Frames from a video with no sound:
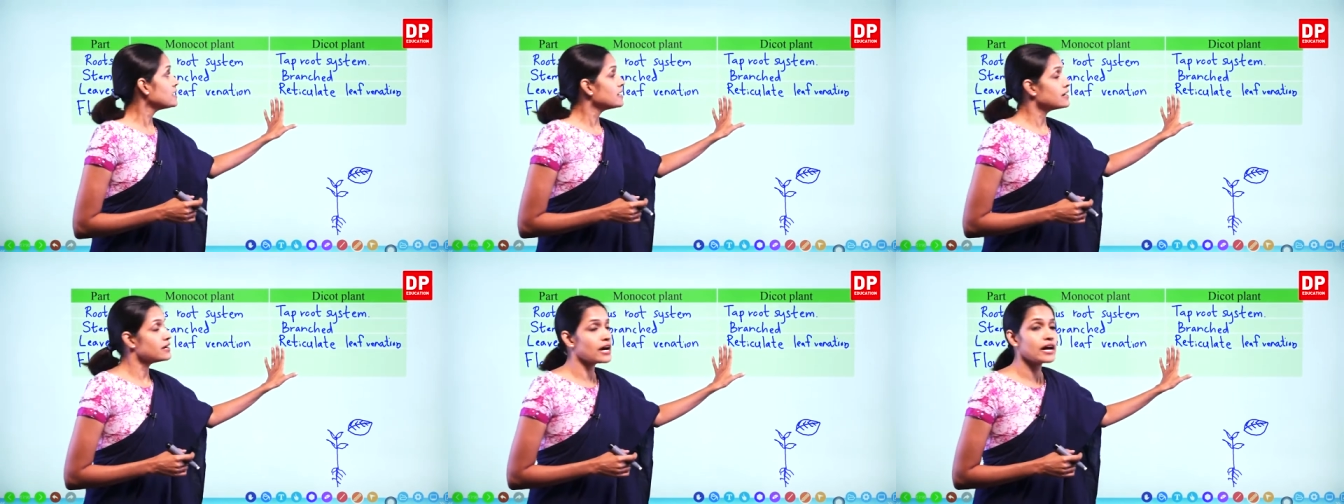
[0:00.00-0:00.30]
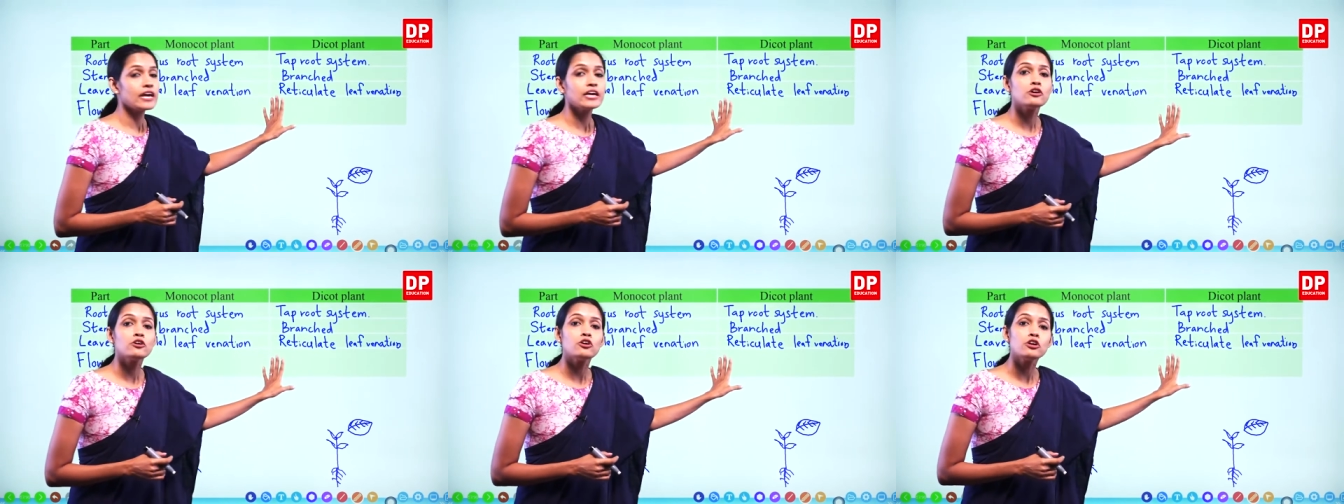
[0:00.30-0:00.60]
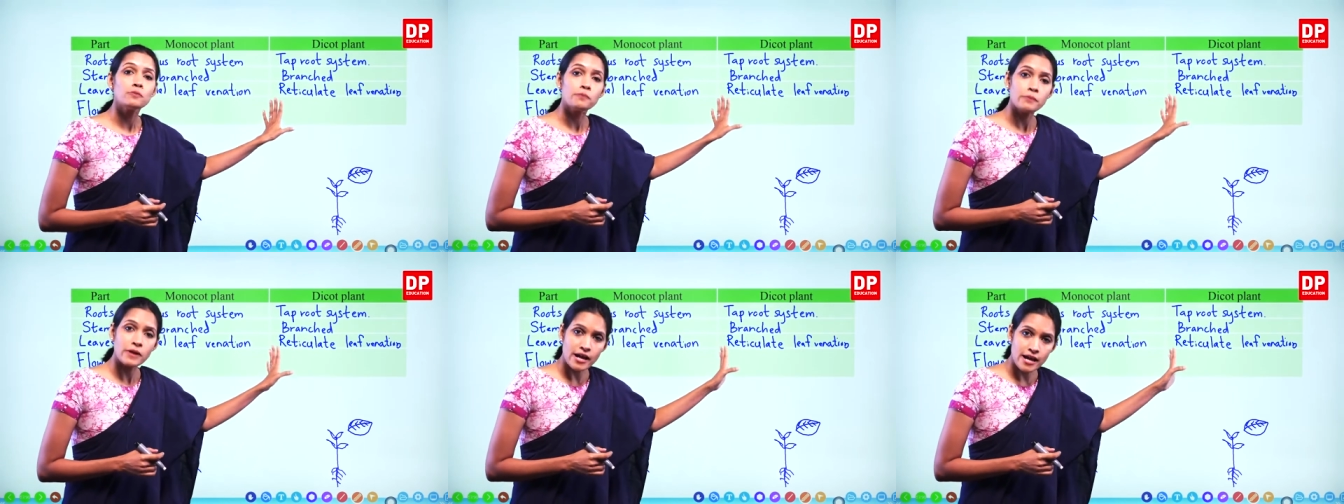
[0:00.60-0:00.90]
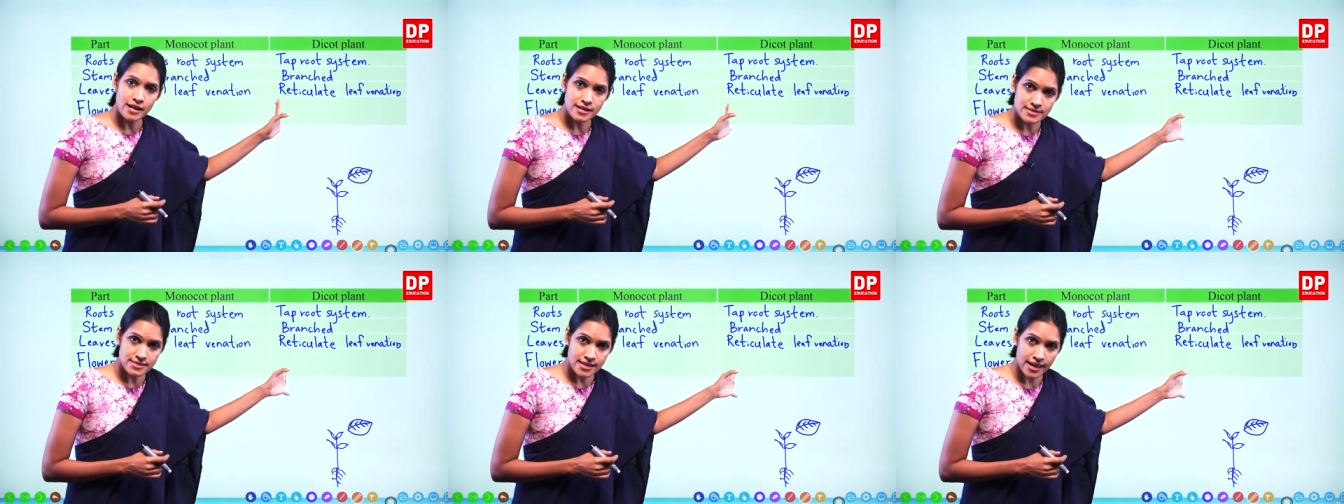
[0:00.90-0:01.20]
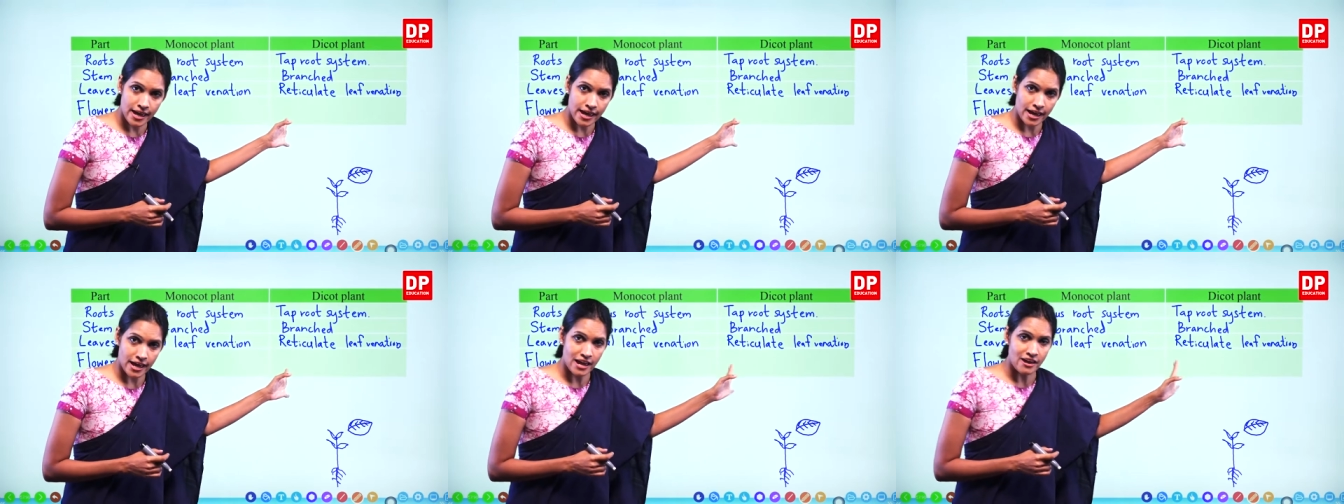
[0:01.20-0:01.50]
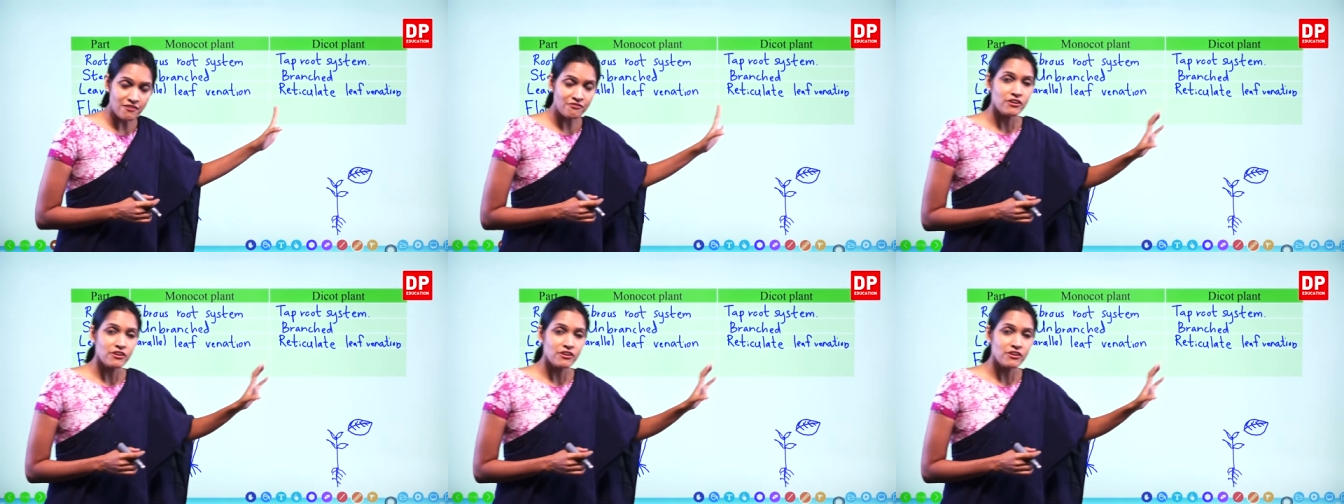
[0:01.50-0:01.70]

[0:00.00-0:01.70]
Dicot plants have